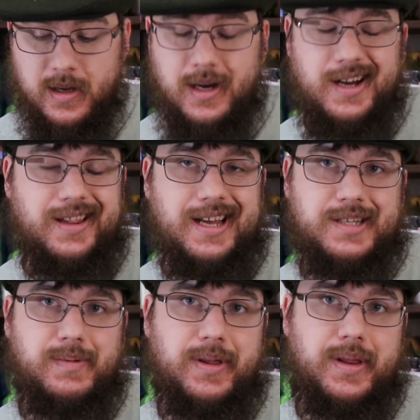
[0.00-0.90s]
Uh,
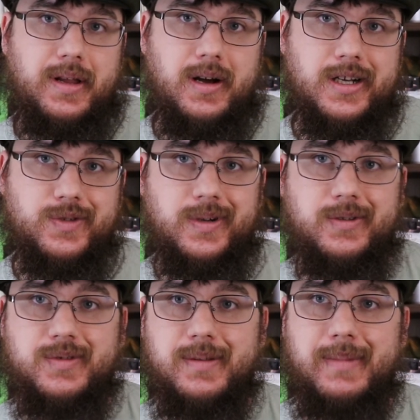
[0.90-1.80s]
last month in the August one,
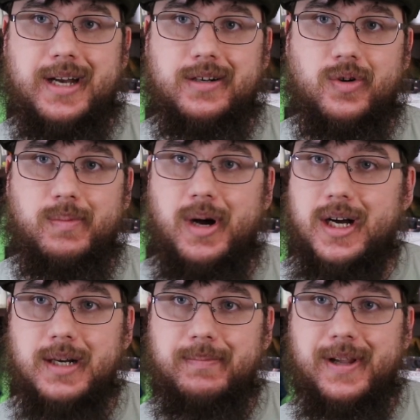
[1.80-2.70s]
it was the Matador
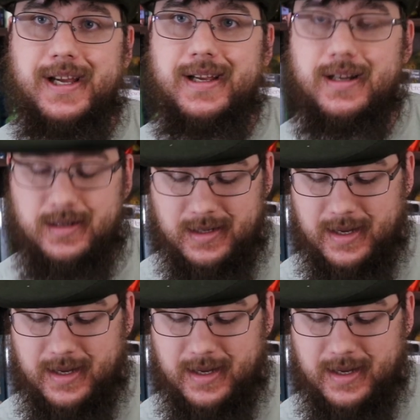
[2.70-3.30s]
pocket blanket.